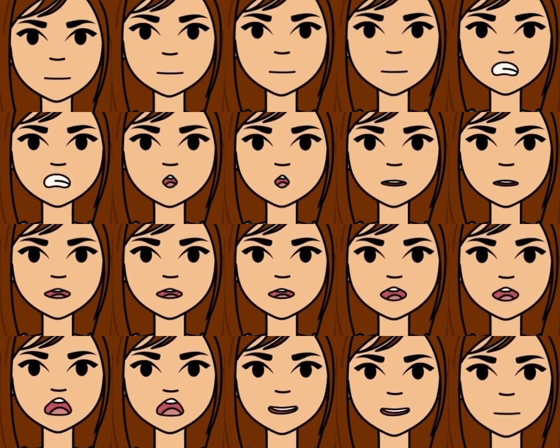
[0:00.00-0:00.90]
one
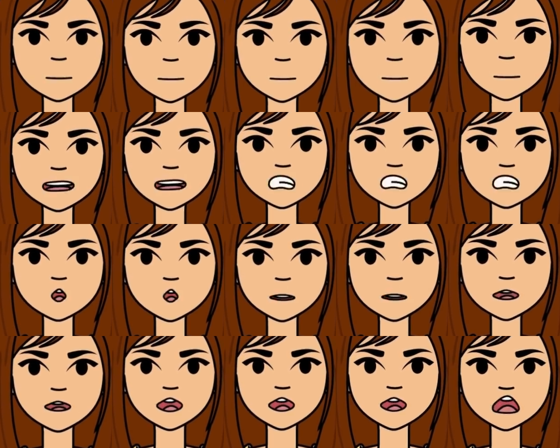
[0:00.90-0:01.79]
day, I
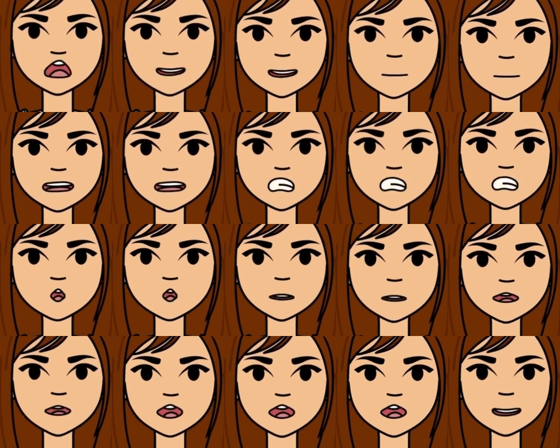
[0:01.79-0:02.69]
decided that this had
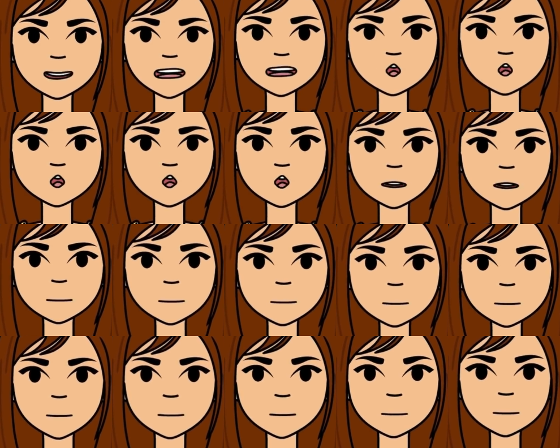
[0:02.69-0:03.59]
to stop.
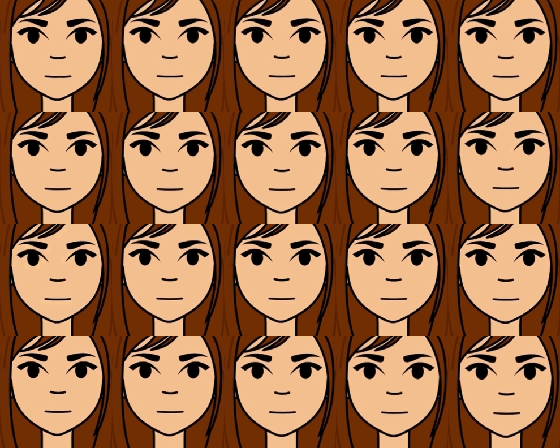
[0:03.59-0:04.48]
Here's
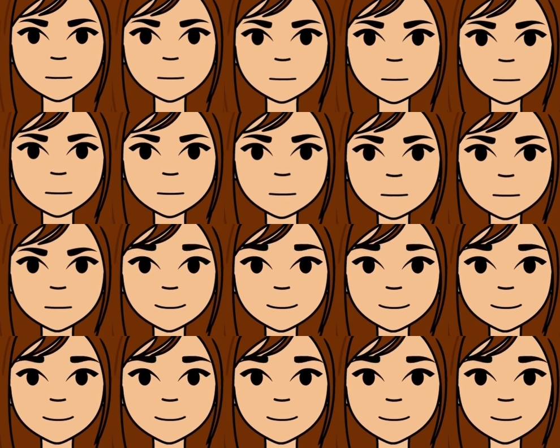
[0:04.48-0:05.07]
what happened.